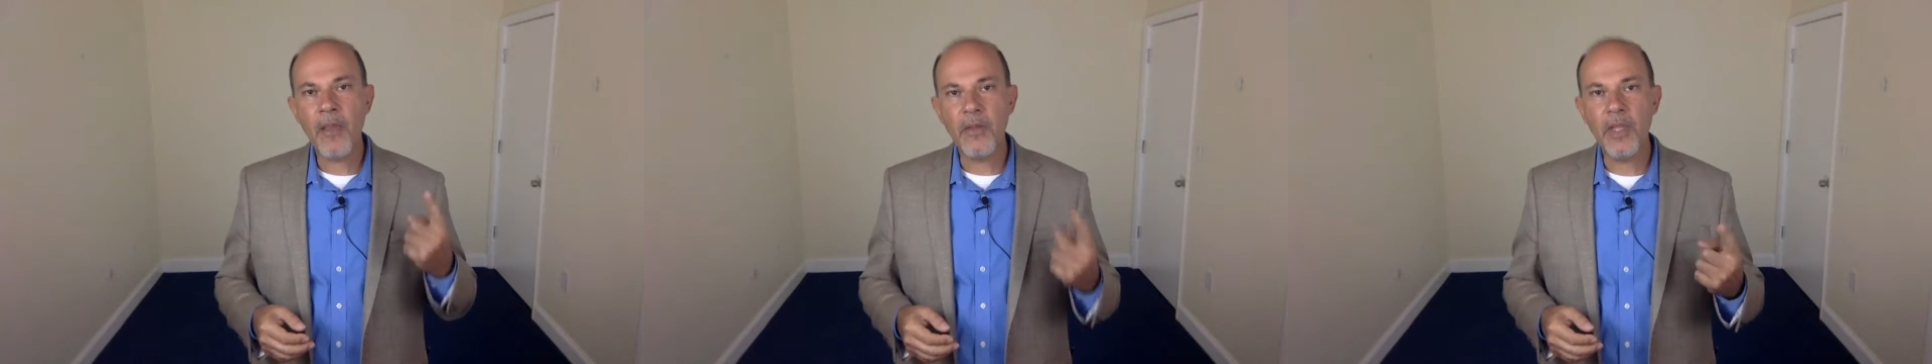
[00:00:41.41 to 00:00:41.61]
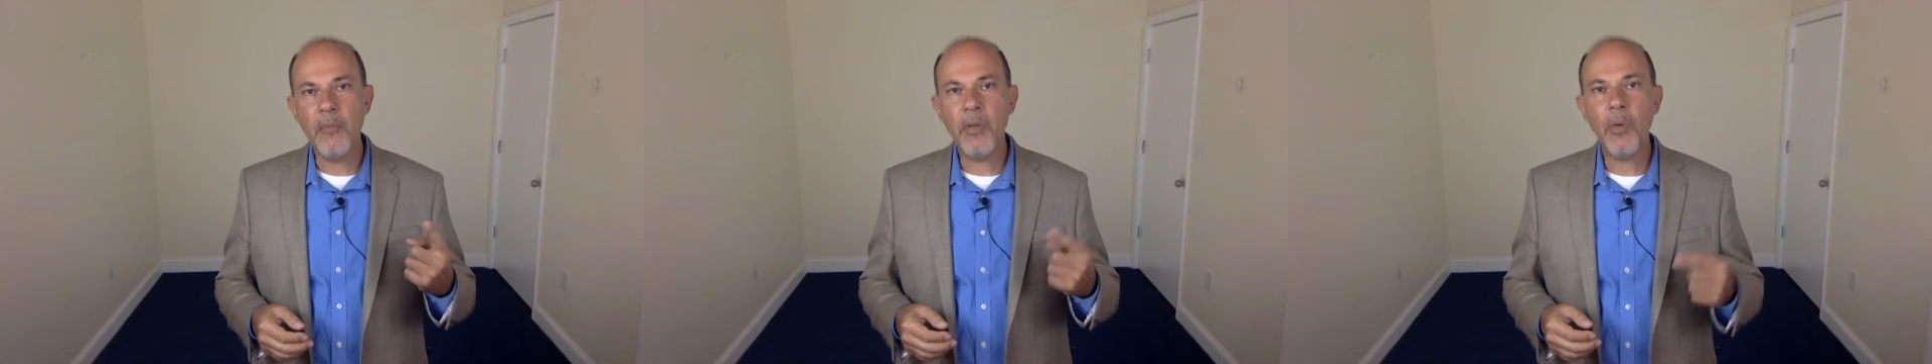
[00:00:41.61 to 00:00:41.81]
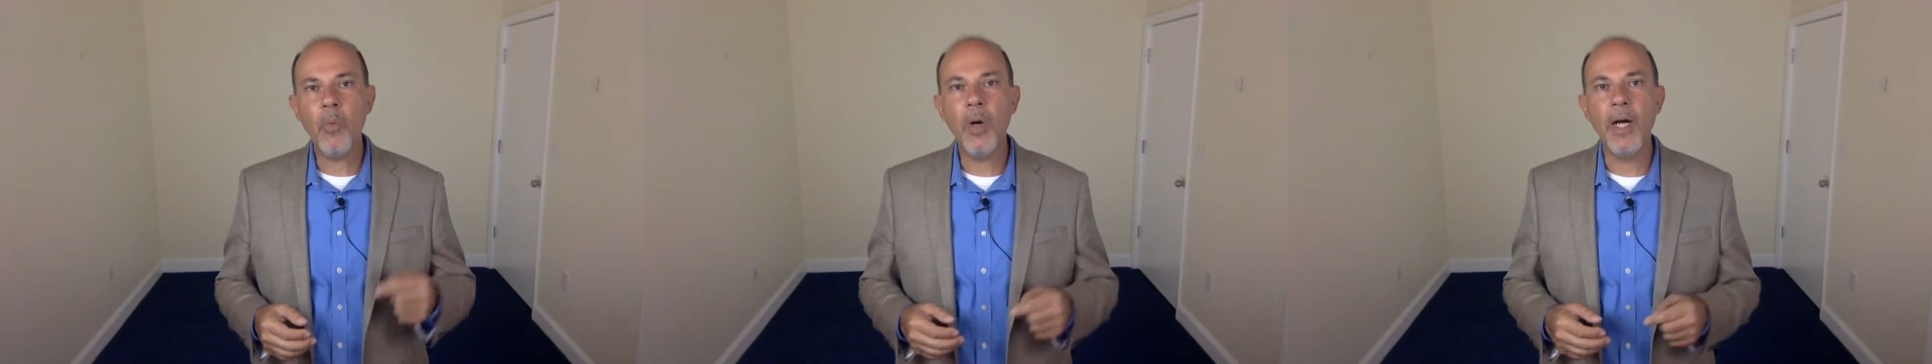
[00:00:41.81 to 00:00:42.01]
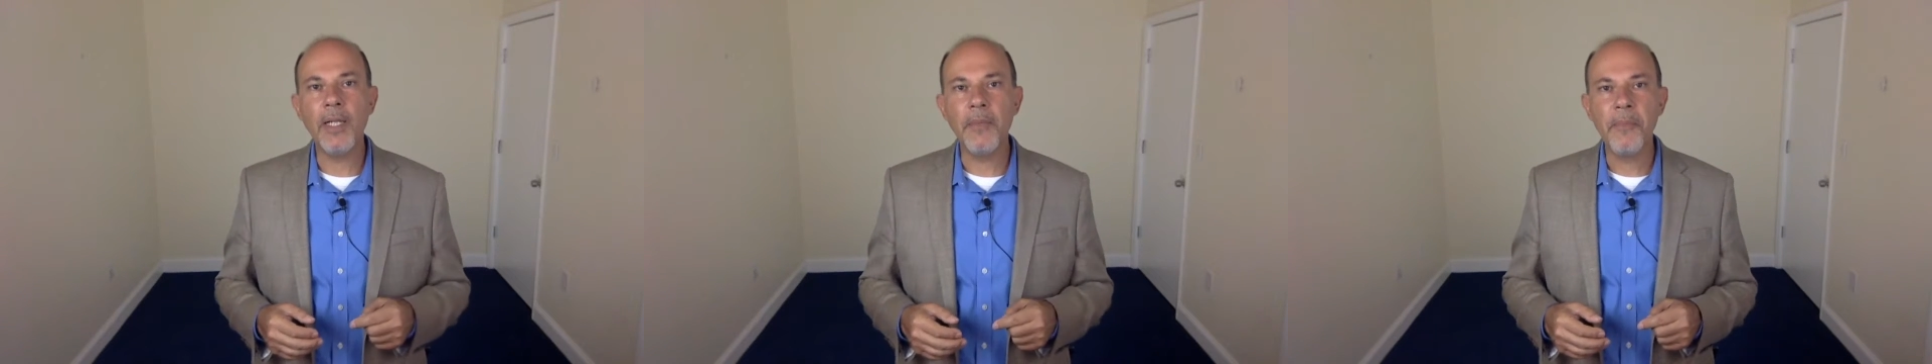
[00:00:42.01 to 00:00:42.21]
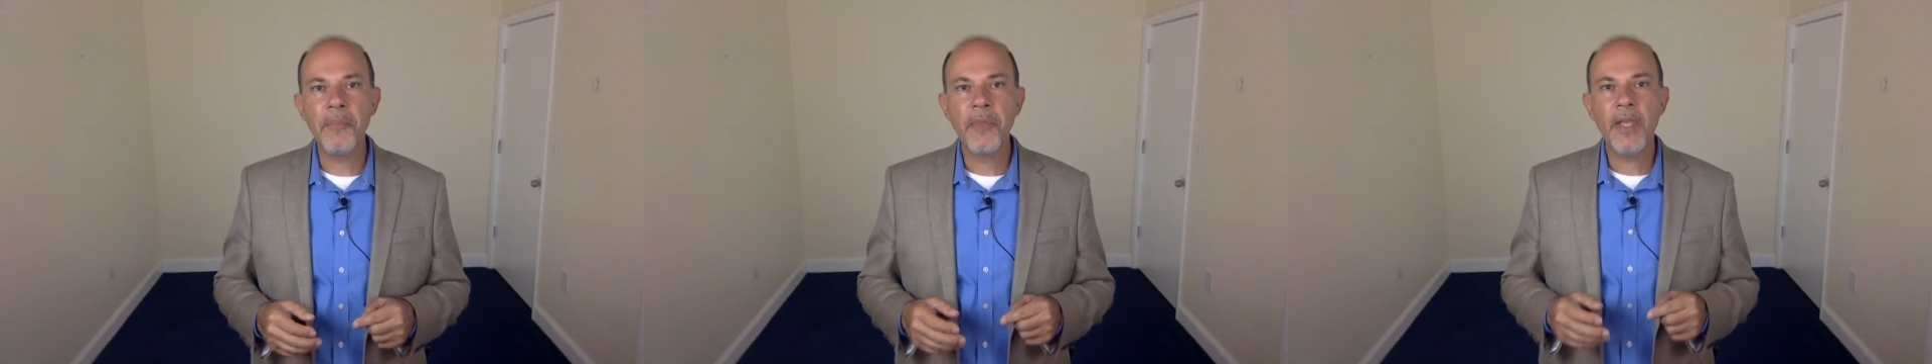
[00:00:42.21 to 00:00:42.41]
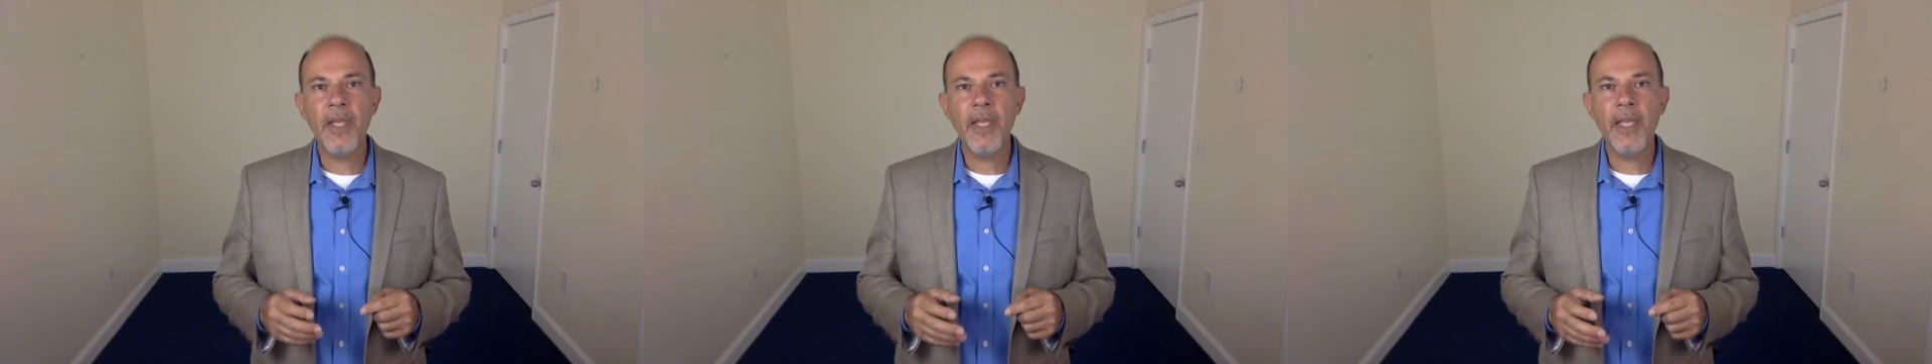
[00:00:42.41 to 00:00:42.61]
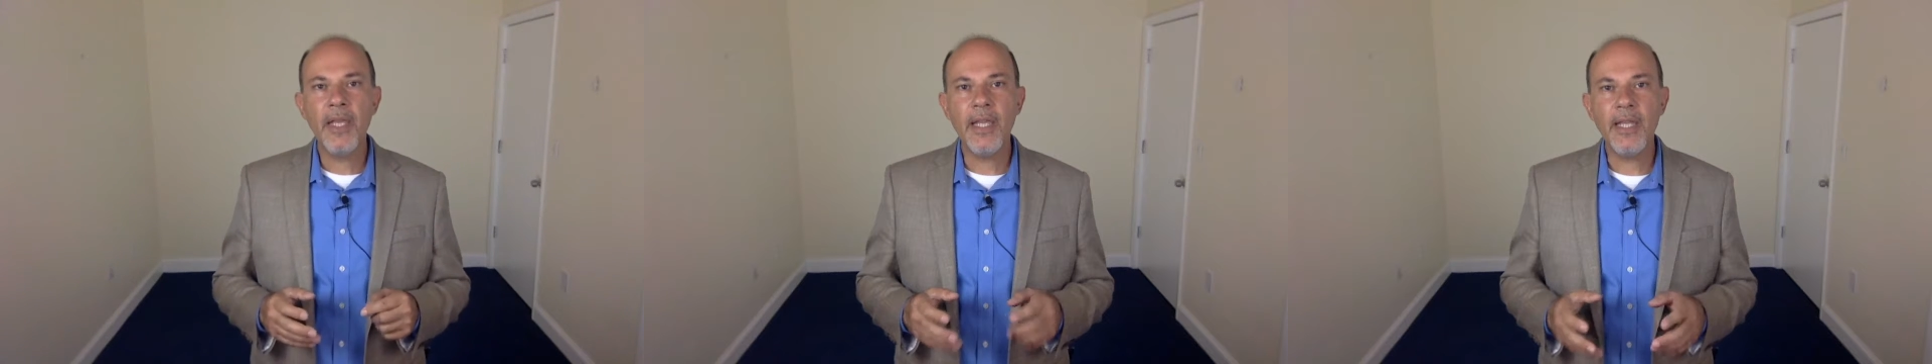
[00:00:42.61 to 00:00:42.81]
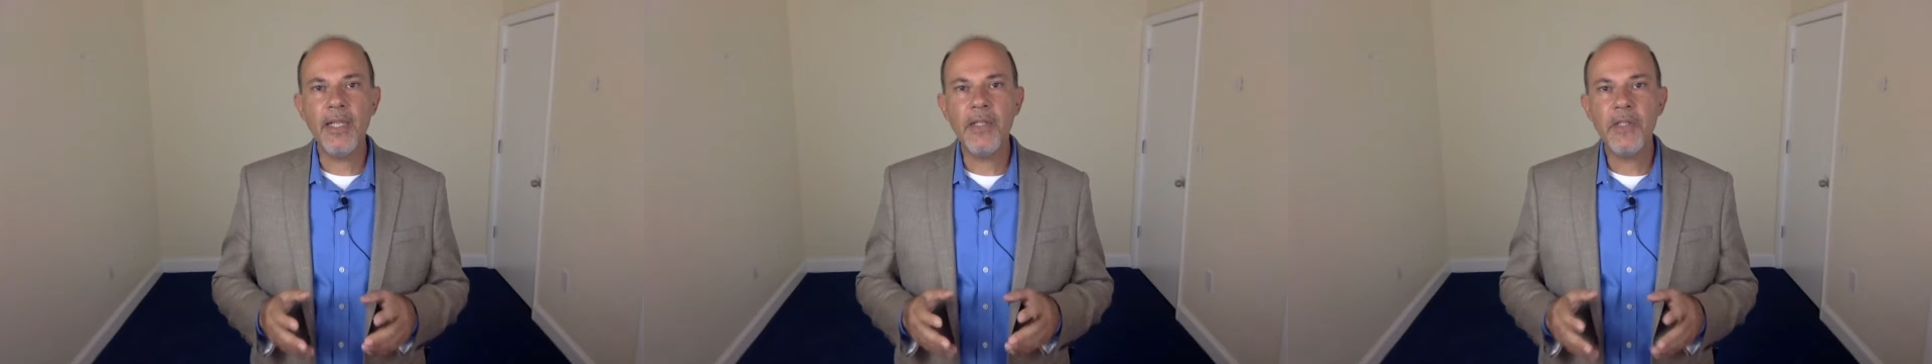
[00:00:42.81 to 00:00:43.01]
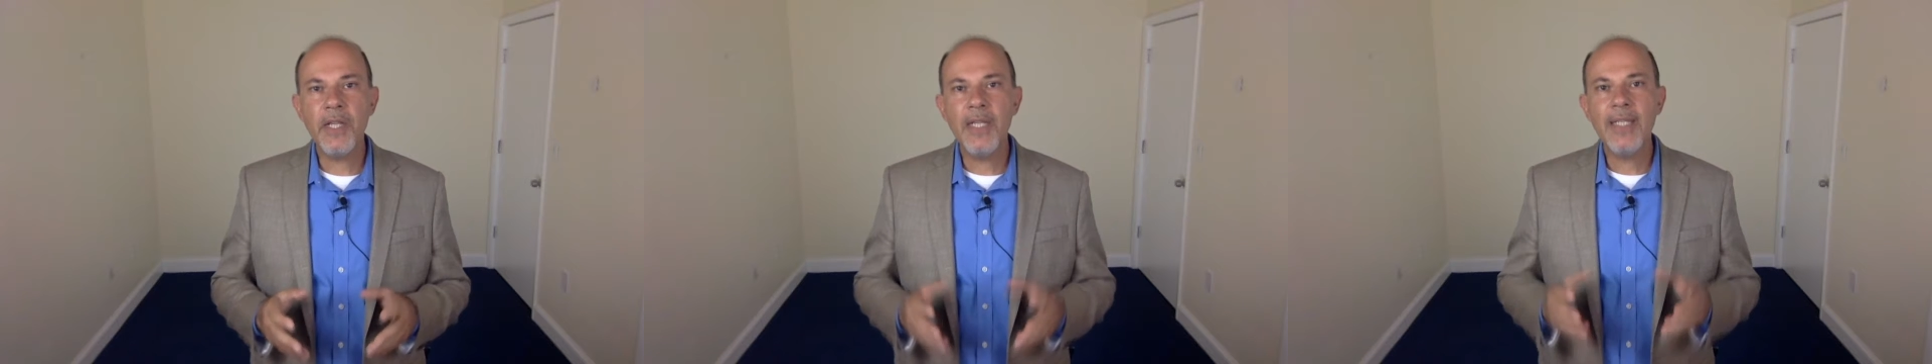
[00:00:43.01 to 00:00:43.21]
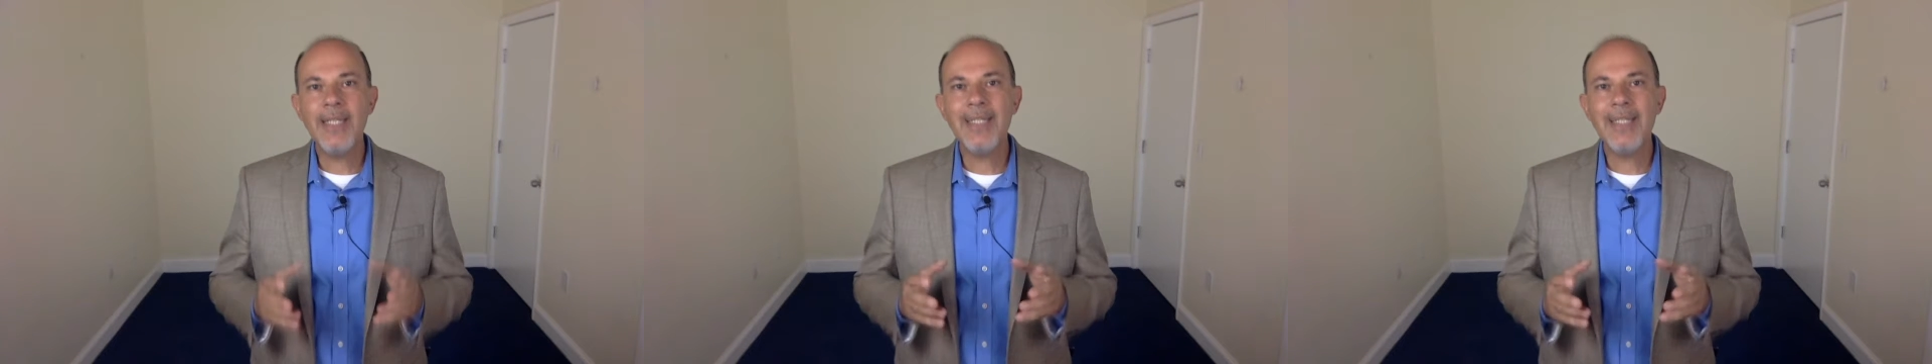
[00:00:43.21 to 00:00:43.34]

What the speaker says: Number one, it is